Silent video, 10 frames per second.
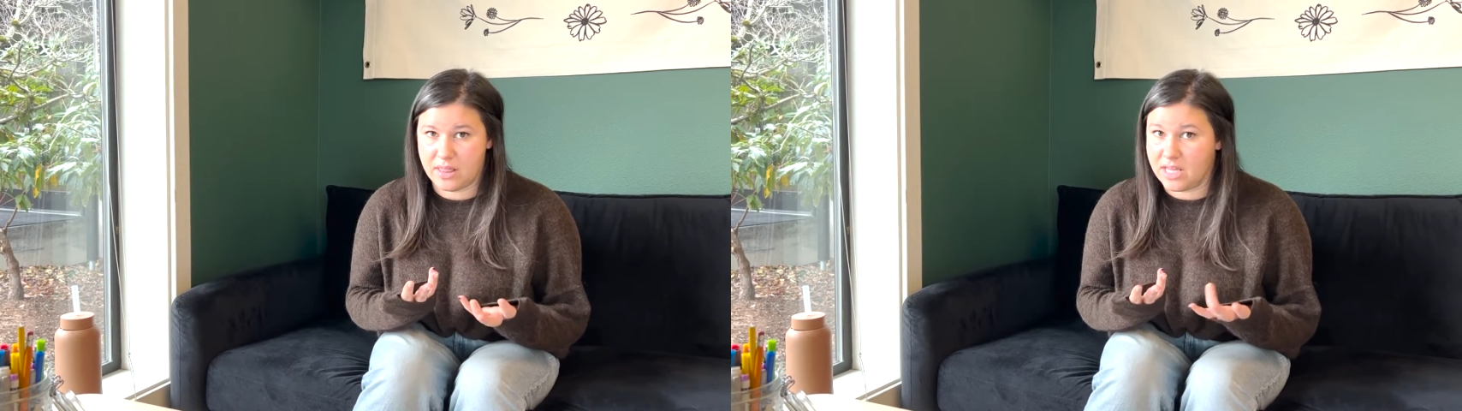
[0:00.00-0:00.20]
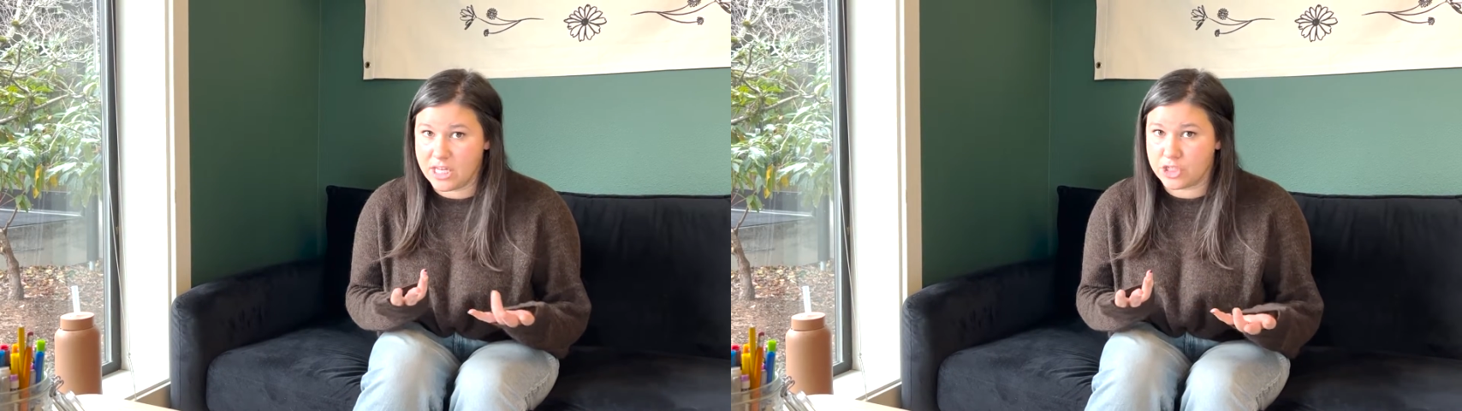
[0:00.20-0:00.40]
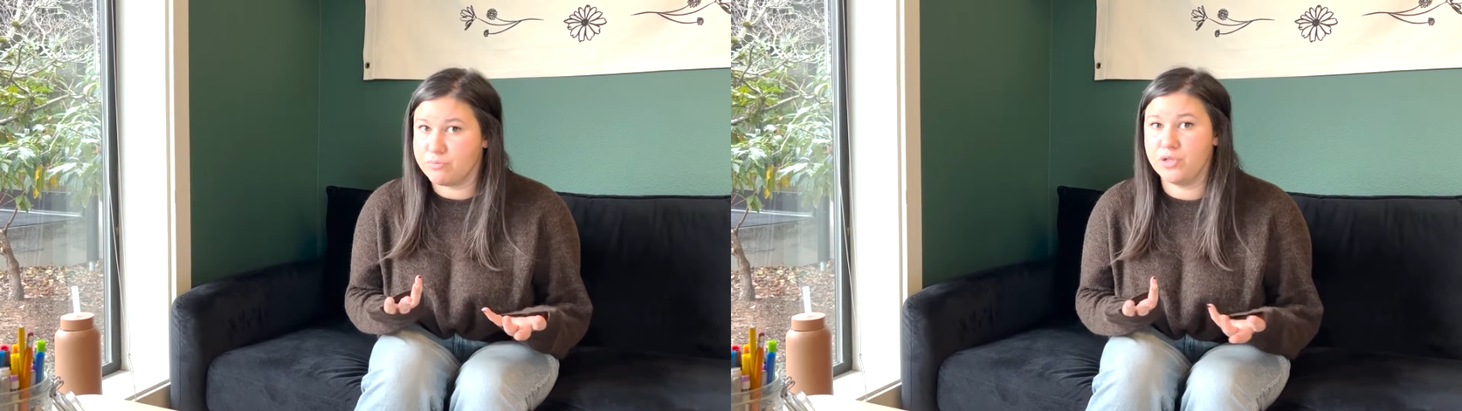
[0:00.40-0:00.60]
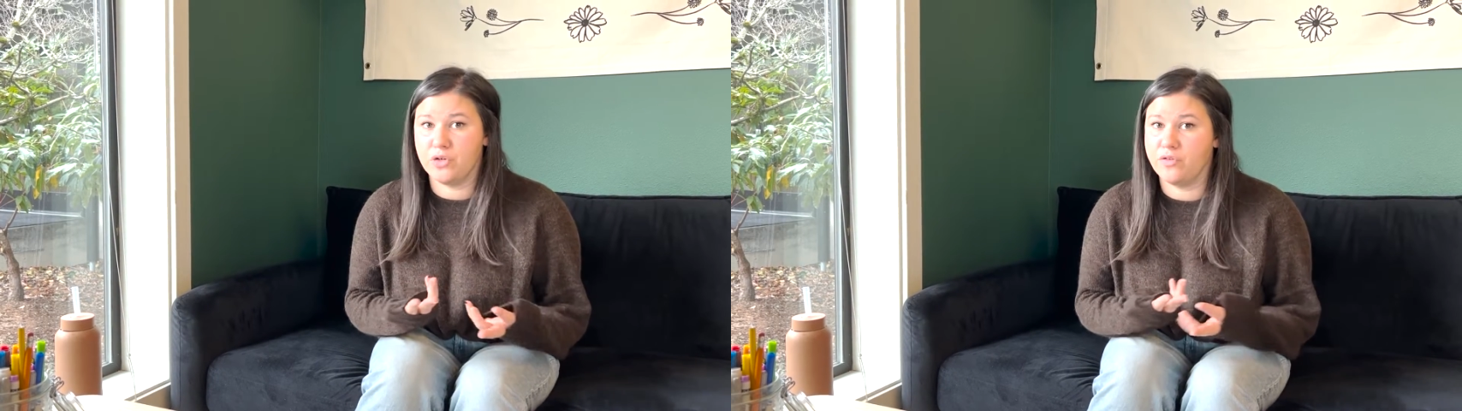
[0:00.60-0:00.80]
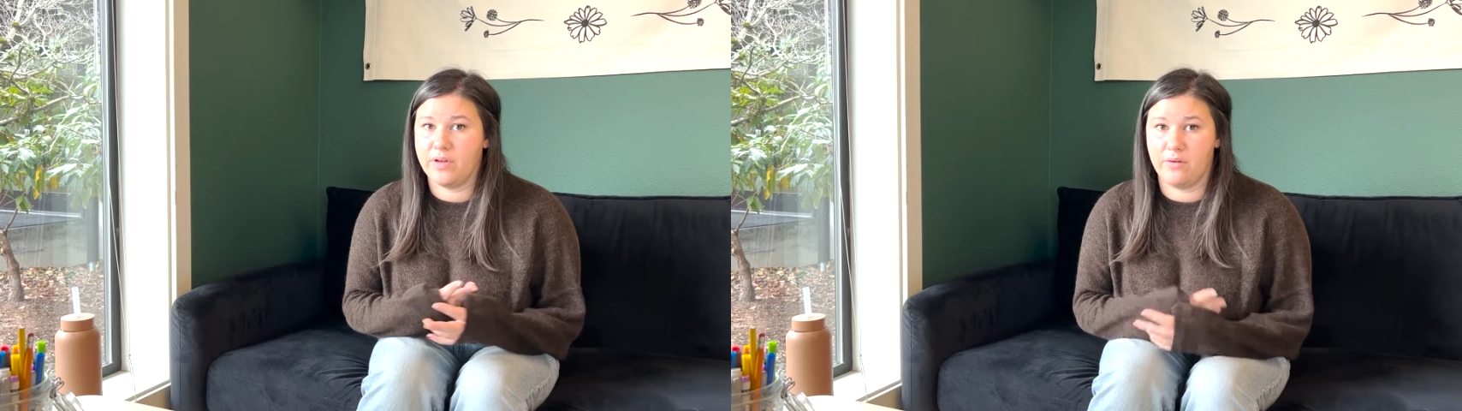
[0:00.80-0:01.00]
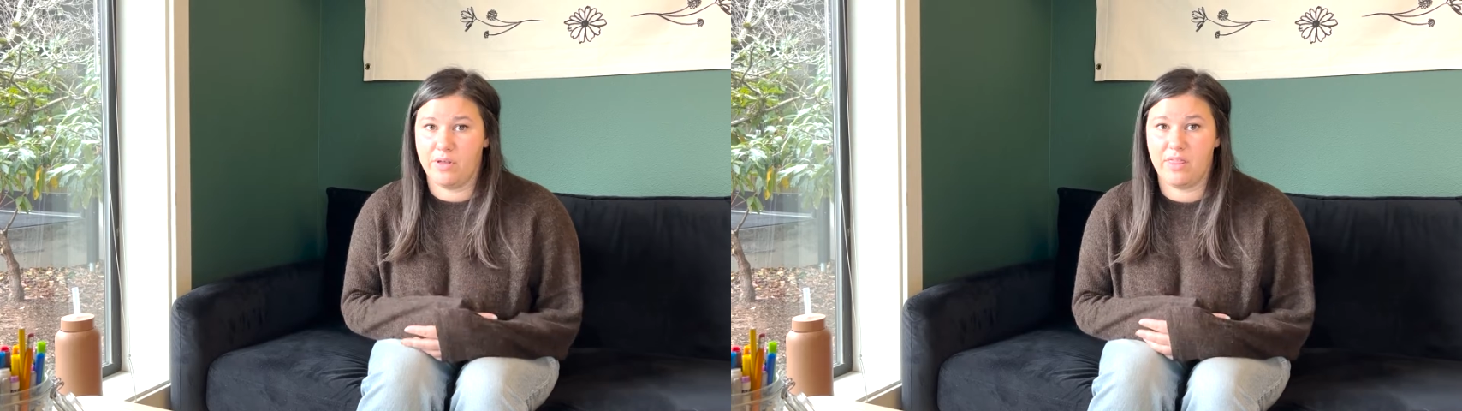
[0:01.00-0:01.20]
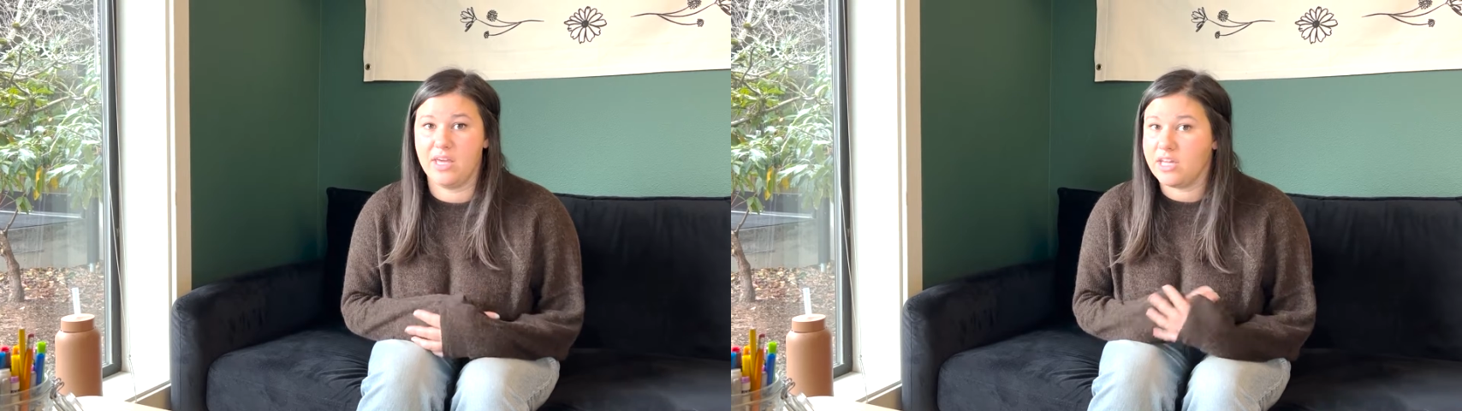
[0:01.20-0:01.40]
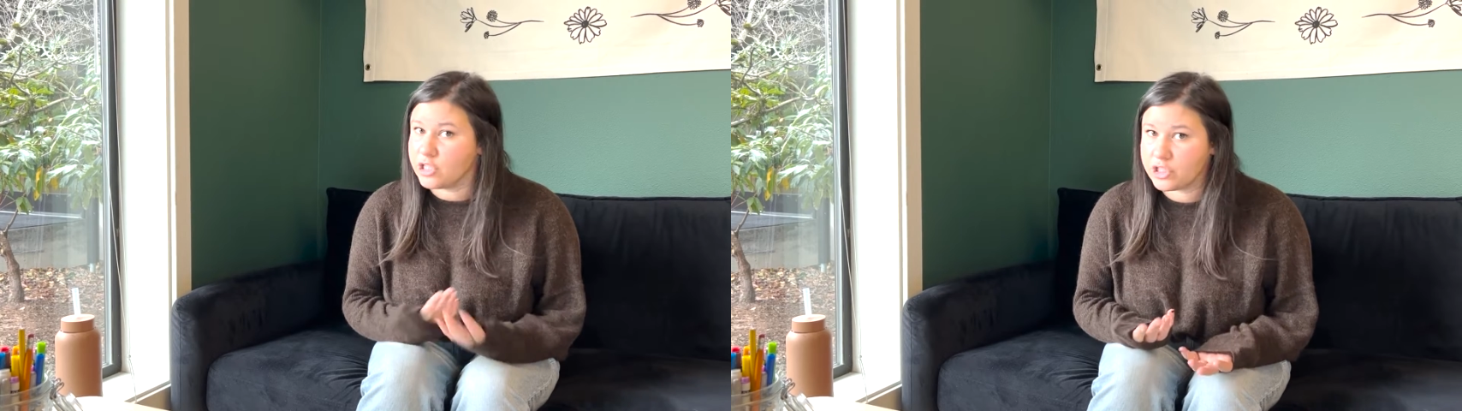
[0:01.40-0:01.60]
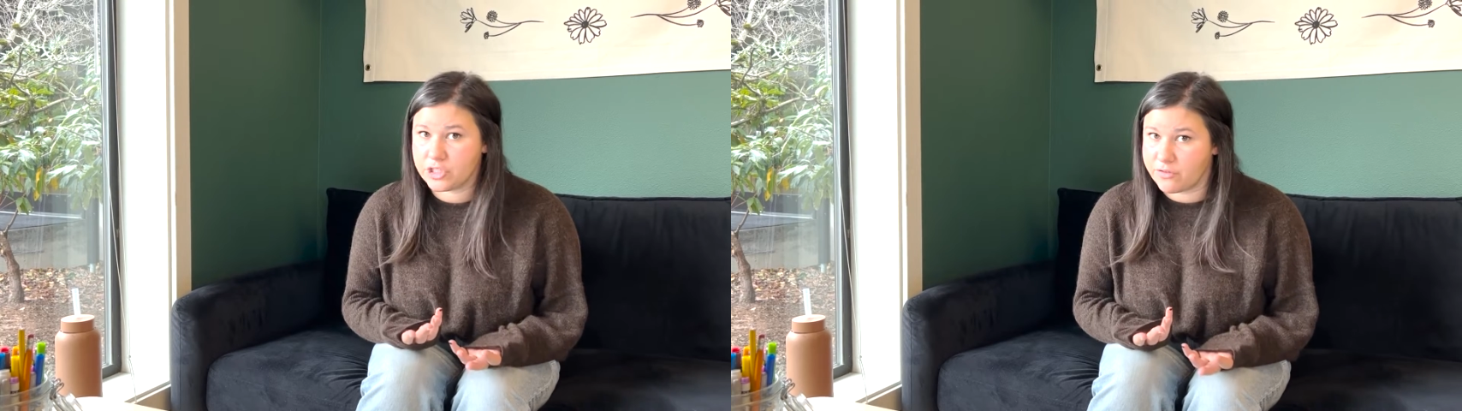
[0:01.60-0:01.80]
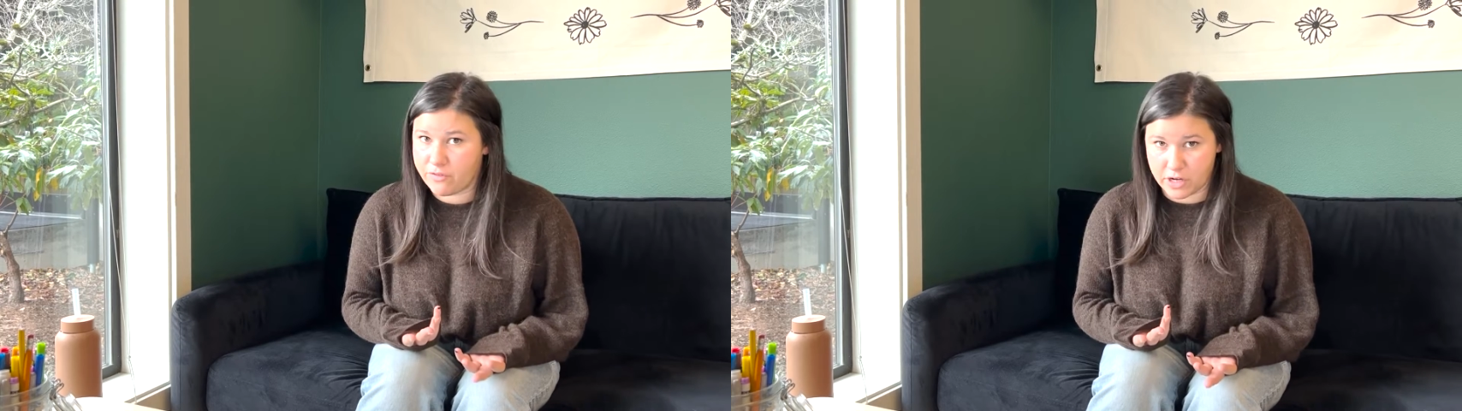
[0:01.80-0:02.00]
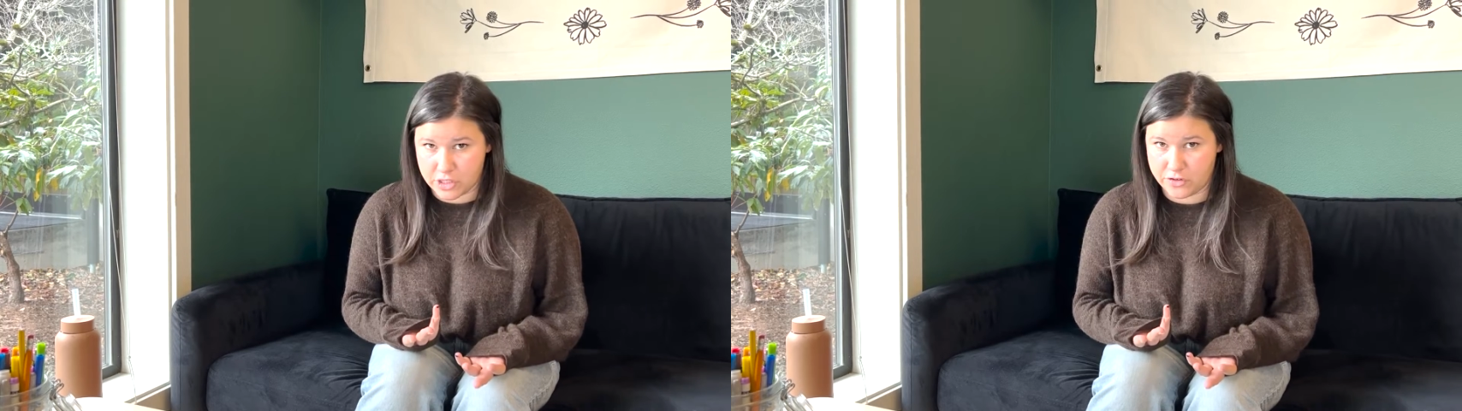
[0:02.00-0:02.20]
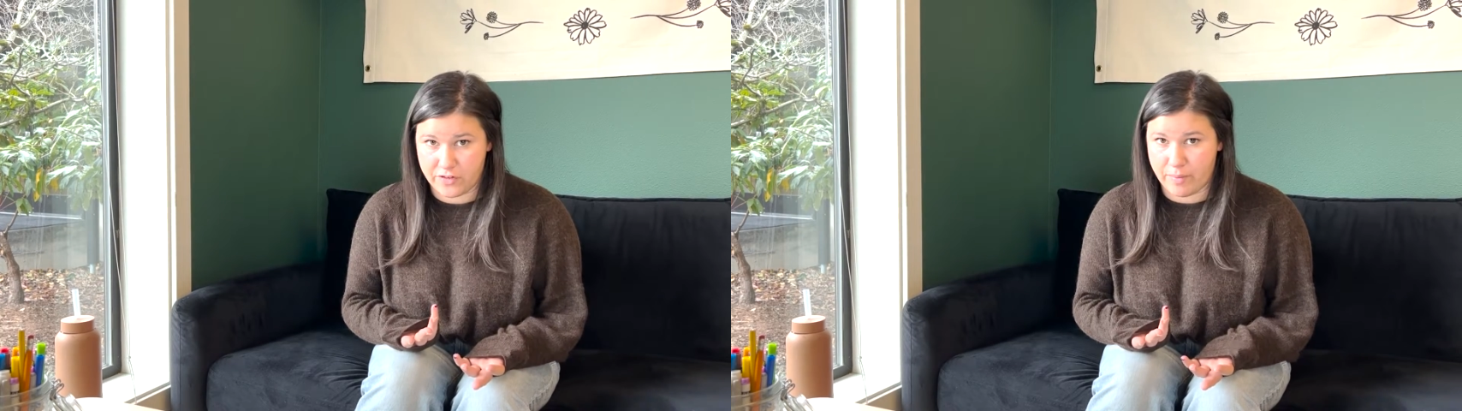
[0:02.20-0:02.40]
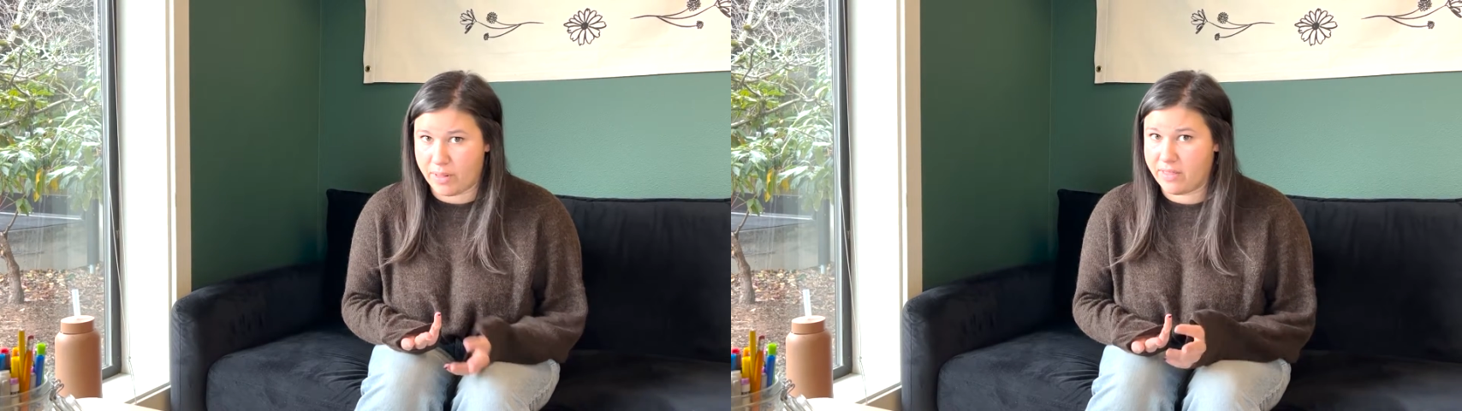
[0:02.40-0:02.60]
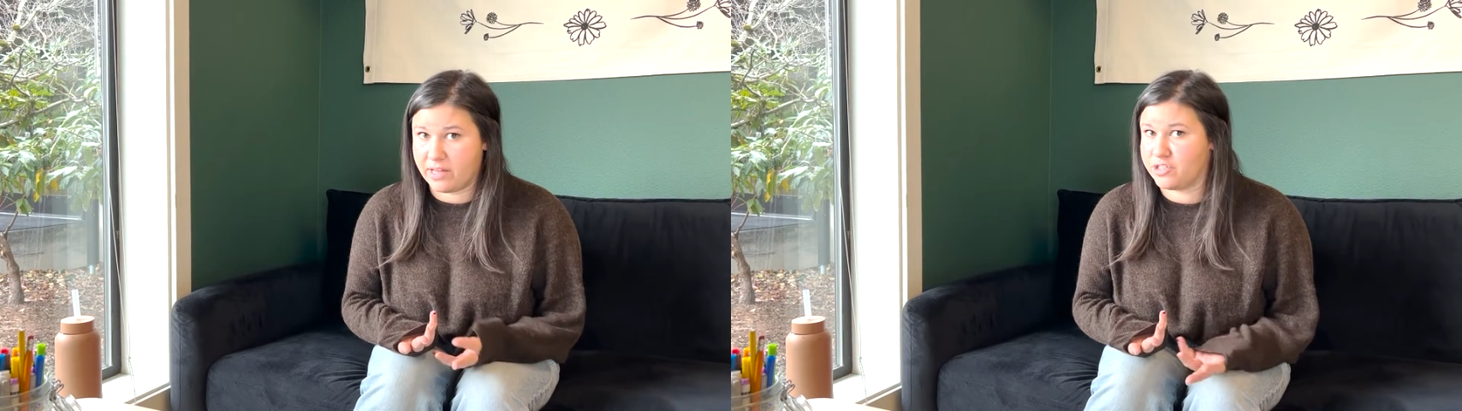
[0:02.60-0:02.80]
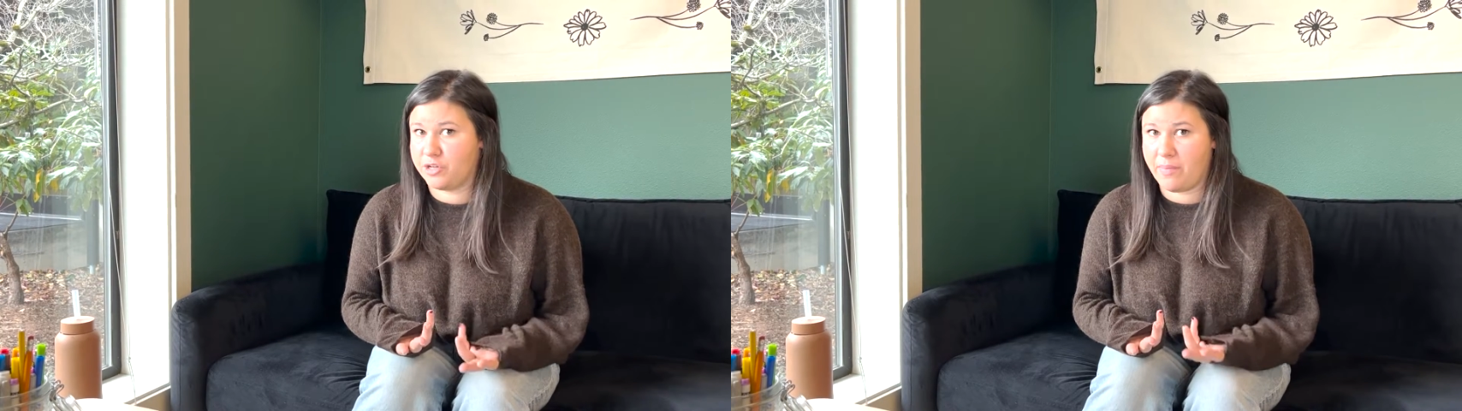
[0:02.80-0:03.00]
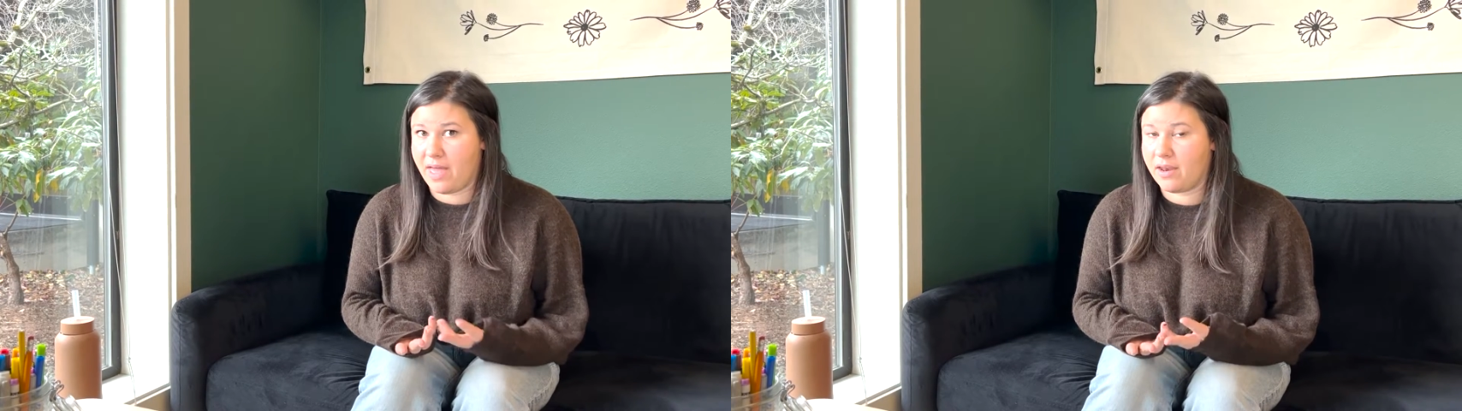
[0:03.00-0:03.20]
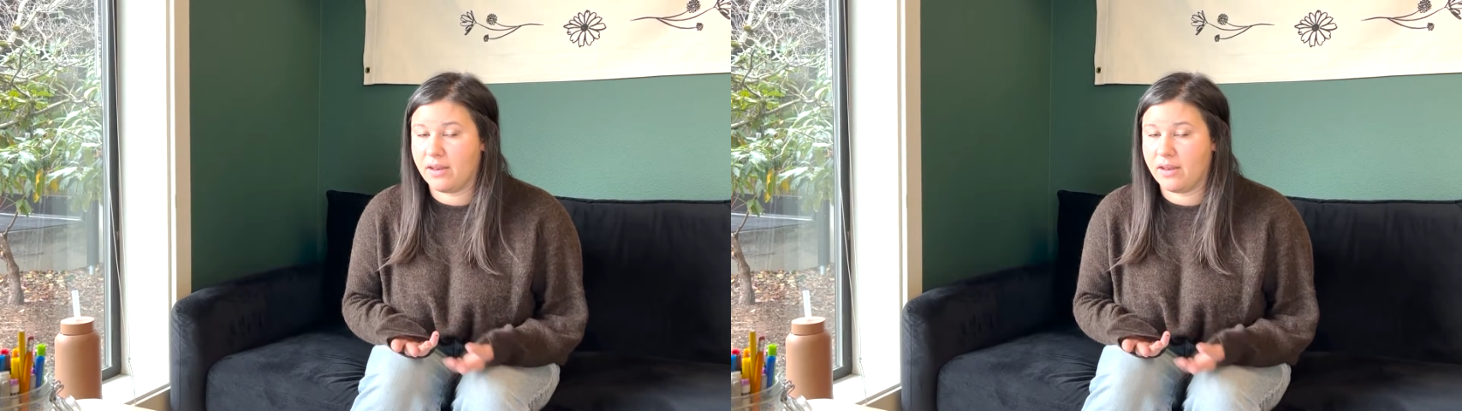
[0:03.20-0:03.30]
each move and with each foster family that she met.